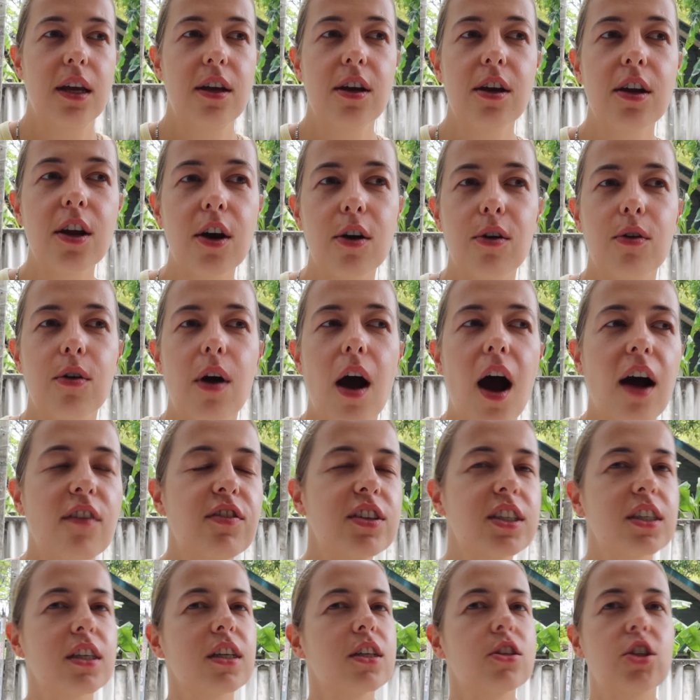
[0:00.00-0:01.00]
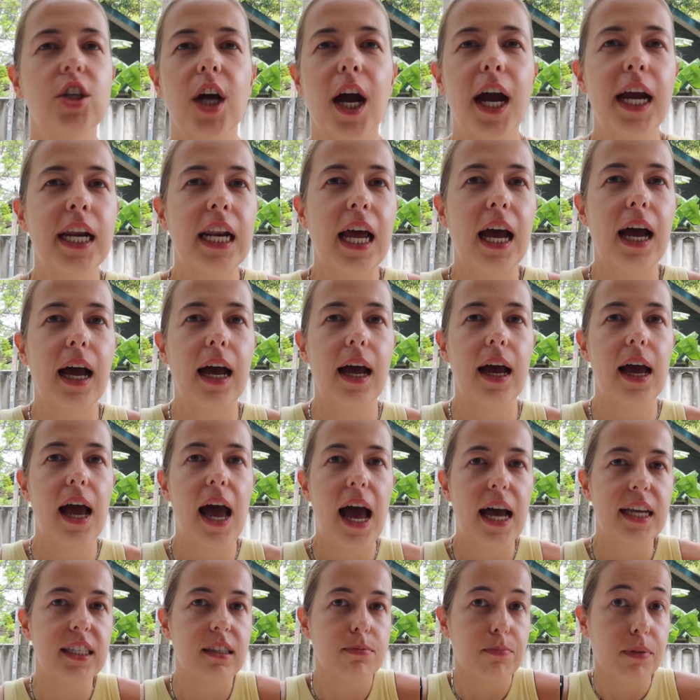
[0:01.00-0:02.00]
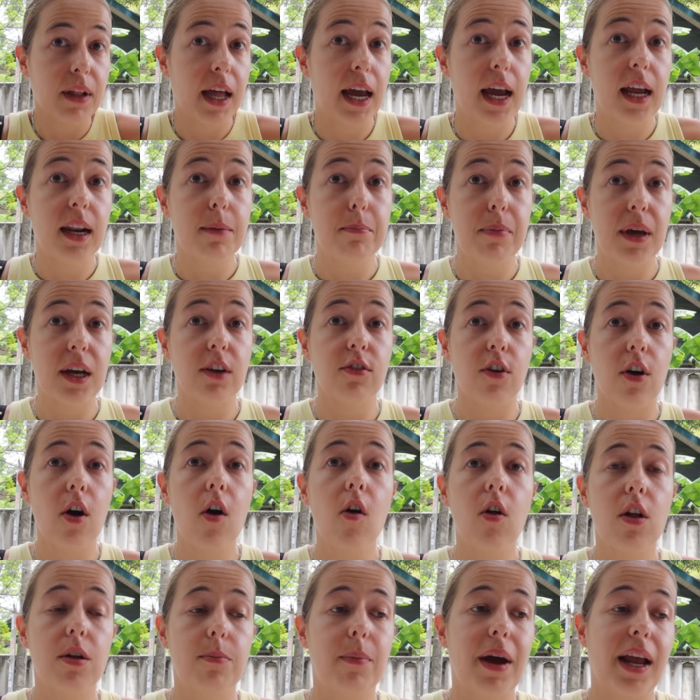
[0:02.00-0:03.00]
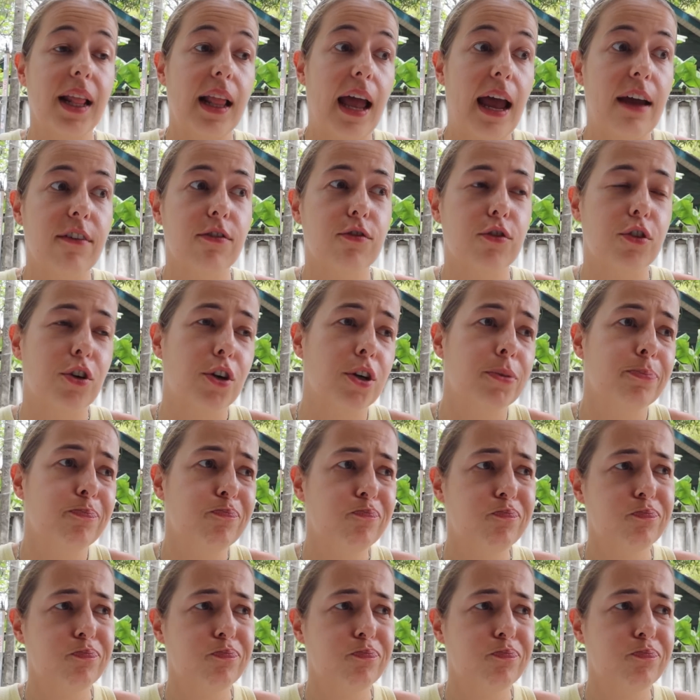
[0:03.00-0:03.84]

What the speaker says: You know, obviously China has played a big role in my life, or